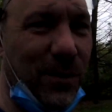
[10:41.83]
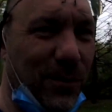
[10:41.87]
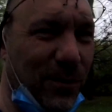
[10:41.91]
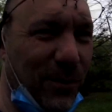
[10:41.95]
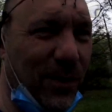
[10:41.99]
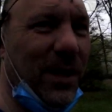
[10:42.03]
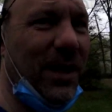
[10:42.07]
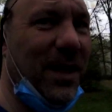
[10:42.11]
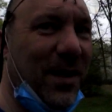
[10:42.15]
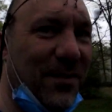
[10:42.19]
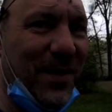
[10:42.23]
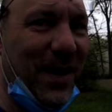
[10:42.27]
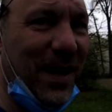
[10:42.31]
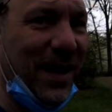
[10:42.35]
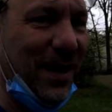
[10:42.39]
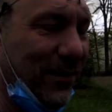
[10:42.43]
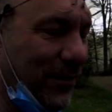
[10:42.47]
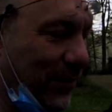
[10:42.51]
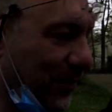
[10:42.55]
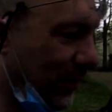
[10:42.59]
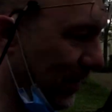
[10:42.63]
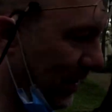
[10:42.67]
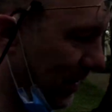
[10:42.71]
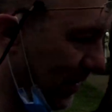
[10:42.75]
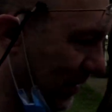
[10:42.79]
are really
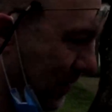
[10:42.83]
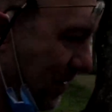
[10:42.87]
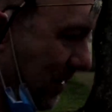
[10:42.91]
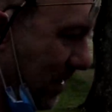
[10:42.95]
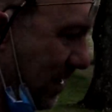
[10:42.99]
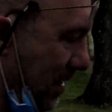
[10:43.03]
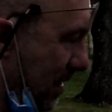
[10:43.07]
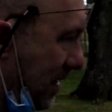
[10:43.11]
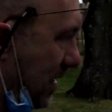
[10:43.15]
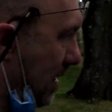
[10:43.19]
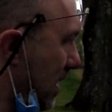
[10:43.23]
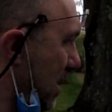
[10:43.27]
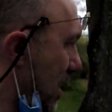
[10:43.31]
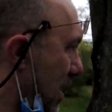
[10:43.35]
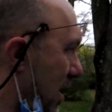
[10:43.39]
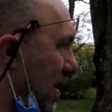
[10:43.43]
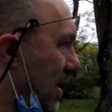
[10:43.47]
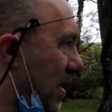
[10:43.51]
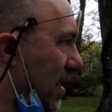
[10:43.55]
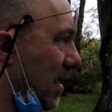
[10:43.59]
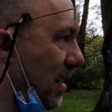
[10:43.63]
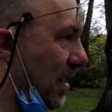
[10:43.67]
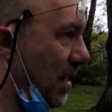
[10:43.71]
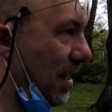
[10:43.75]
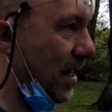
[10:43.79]
bad for you.
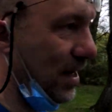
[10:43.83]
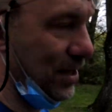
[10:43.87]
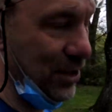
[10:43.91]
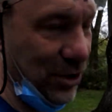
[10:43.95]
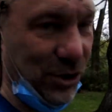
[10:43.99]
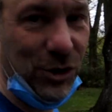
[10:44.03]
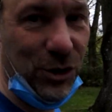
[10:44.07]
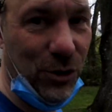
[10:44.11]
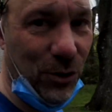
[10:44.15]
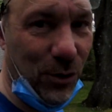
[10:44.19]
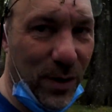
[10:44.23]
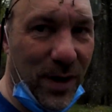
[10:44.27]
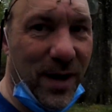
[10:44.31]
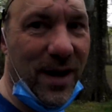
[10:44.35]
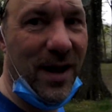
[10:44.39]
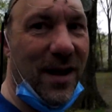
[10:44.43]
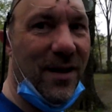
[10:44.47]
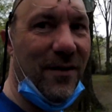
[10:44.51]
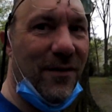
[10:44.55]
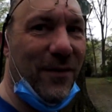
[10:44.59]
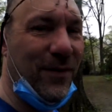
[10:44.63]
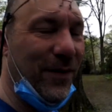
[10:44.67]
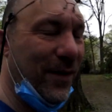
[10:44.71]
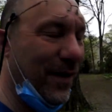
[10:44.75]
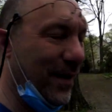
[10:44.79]
And sure
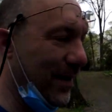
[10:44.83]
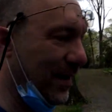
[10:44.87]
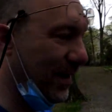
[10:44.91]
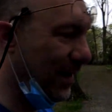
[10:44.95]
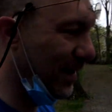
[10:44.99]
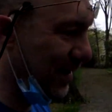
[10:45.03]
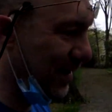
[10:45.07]
enough,